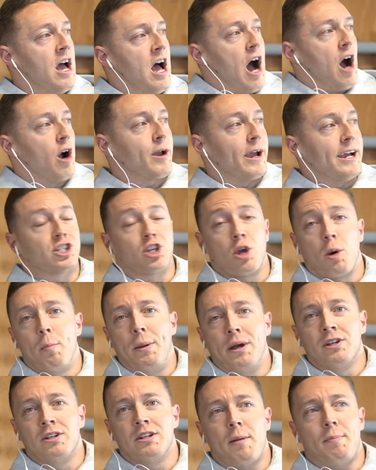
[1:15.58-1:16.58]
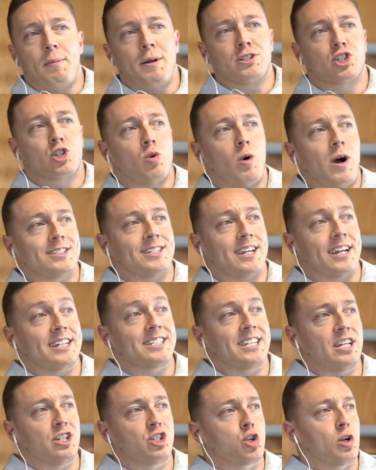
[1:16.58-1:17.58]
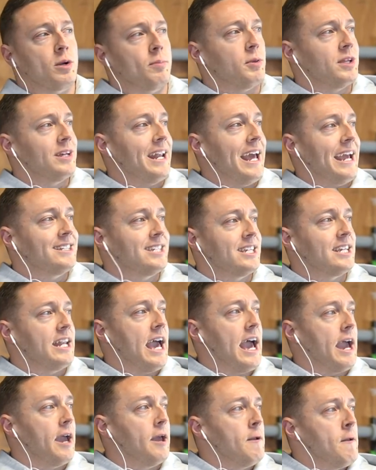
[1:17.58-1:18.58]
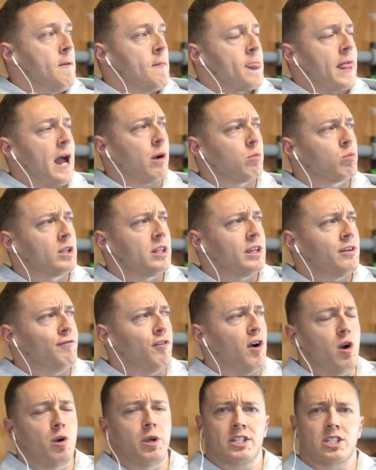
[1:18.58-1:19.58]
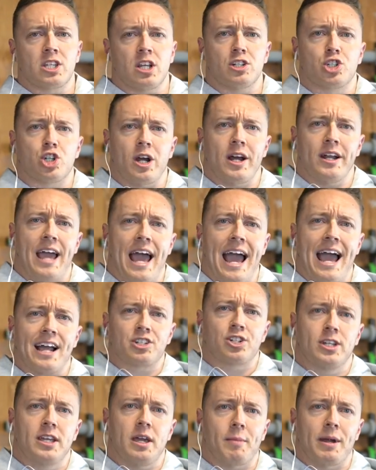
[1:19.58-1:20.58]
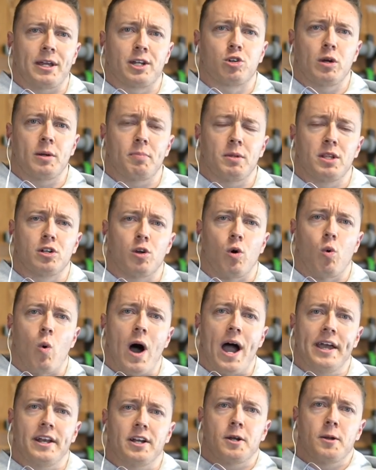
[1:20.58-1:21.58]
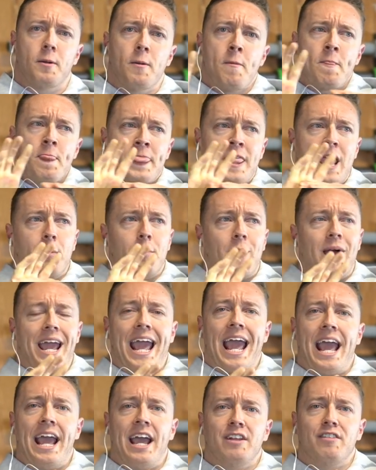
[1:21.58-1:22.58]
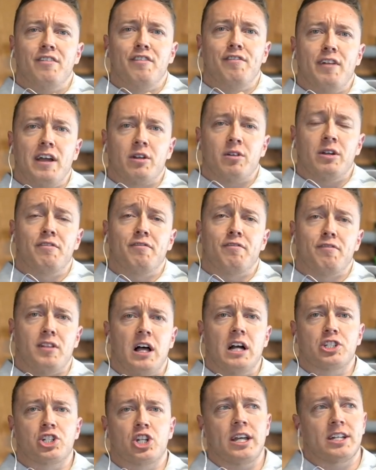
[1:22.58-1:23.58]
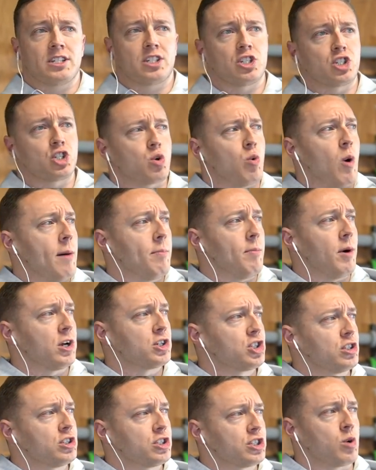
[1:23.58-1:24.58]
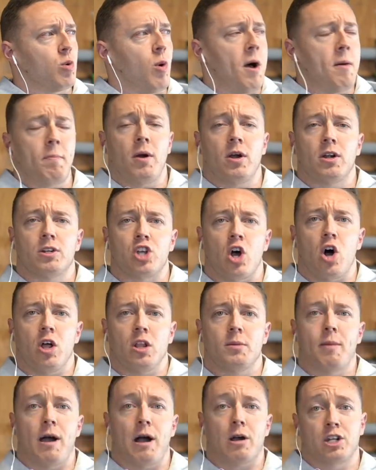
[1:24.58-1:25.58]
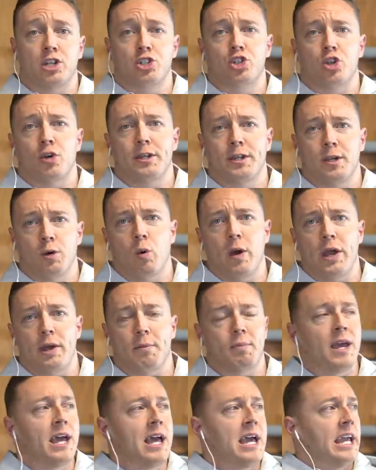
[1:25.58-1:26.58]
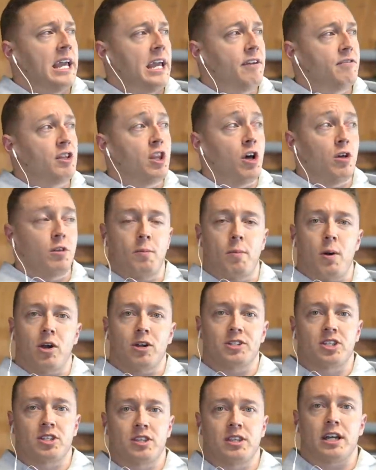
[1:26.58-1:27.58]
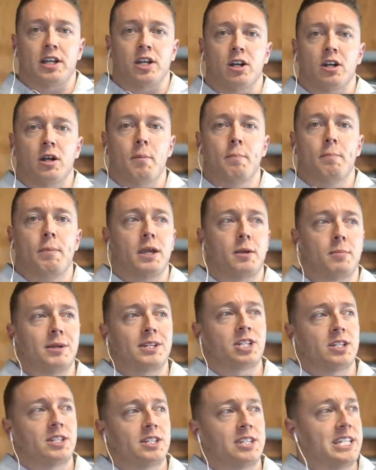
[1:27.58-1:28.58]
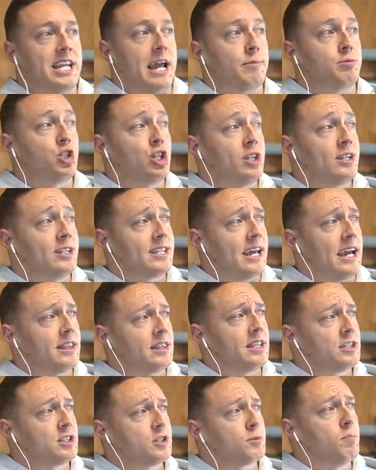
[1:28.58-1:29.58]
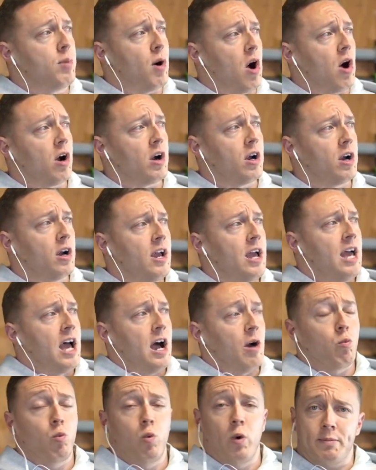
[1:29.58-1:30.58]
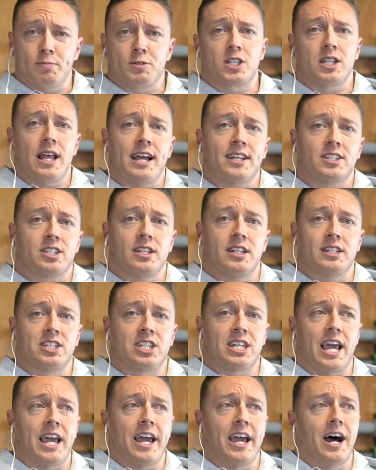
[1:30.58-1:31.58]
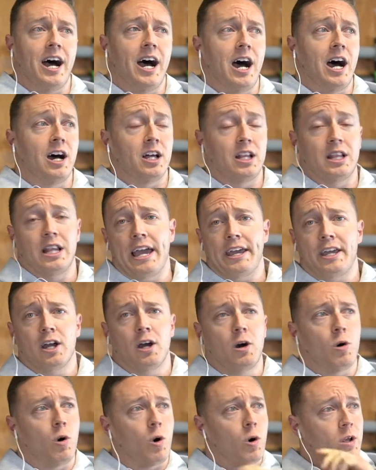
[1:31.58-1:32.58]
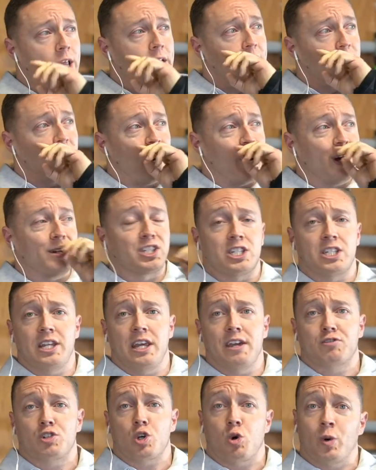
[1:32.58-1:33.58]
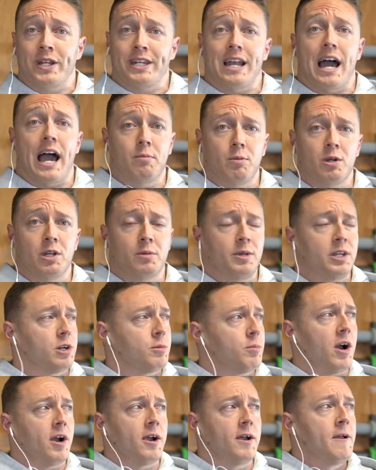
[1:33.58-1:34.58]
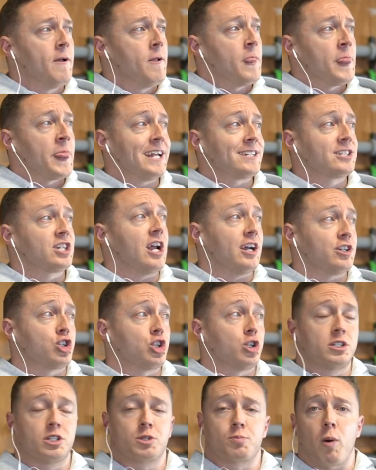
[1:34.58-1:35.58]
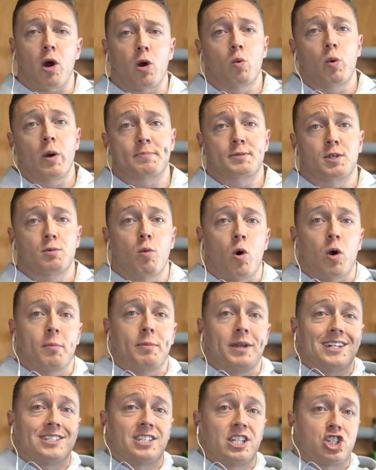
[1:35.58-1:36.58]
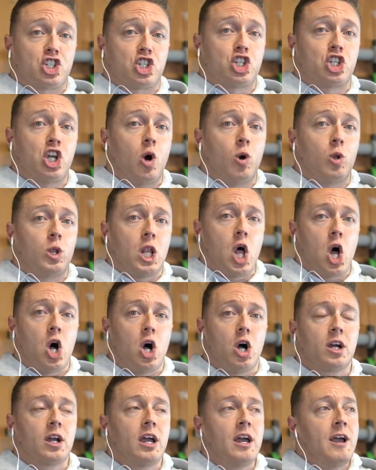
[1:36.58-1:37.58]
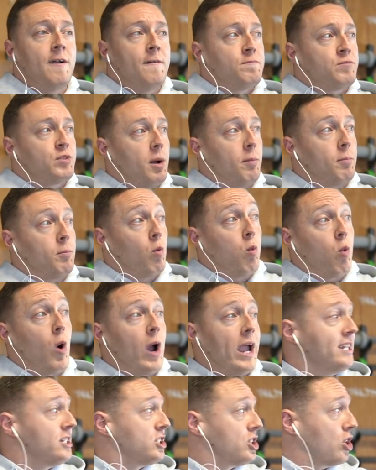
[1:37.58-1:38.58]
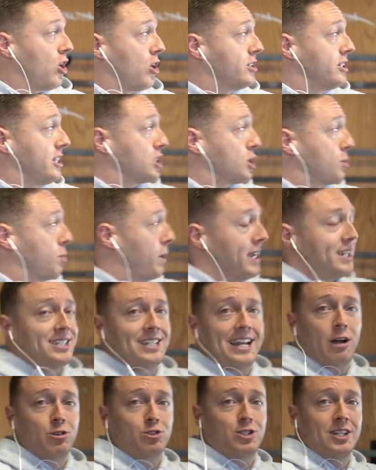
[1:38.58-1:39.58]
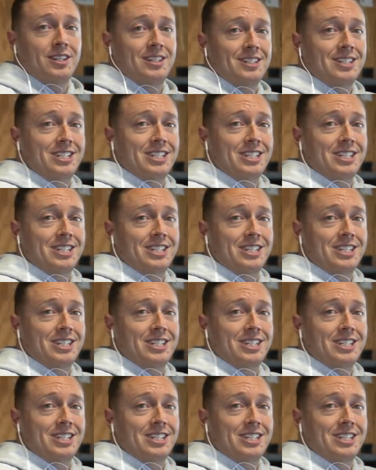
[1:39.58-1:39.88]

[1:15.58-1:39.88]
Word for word: Okay, so building up on squats, like I said, triple at eight today. I'm really focused on trying to actually get my grip a little wider and my hand very flush against the squat bar. So the squat bar is all about controlling whip even though the bar is thicker, a big misconception is that this bar whips less than say a, a Lyco or like a, a, stiff 29 millimeter bar. That's not true. This bar whips more because it's so long. The weights are displaced out to the